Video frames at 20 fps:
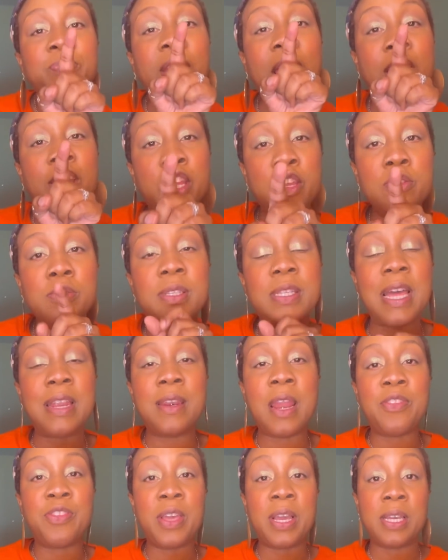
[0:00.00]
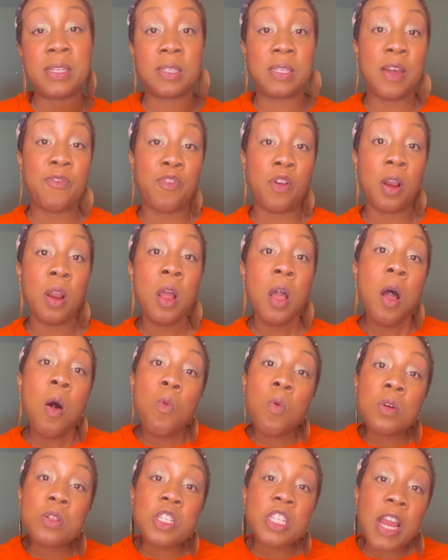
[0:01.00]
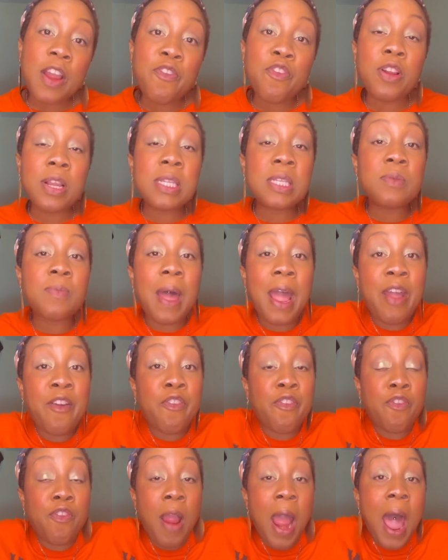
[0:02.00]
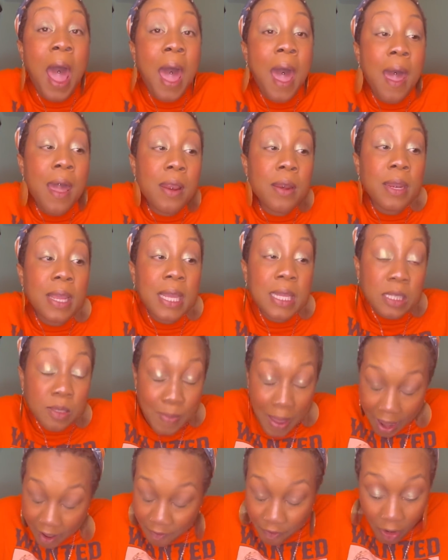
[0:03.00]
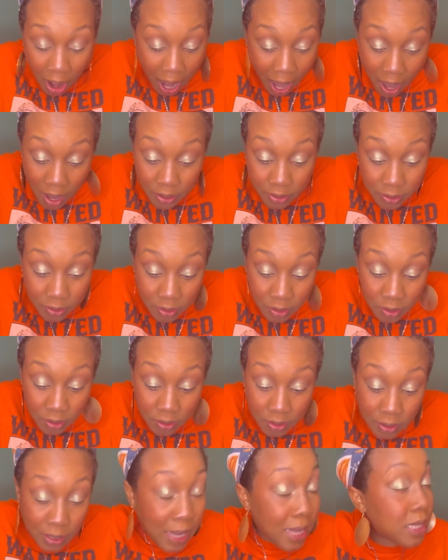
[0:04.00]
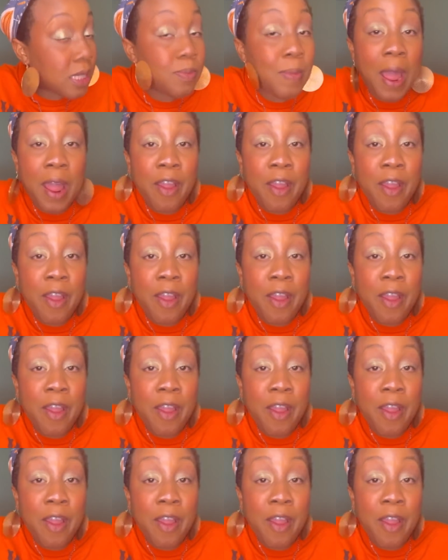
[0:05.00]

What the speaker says: and you said nothing except for, well, Jeffree's my friend. He's my friend. That's my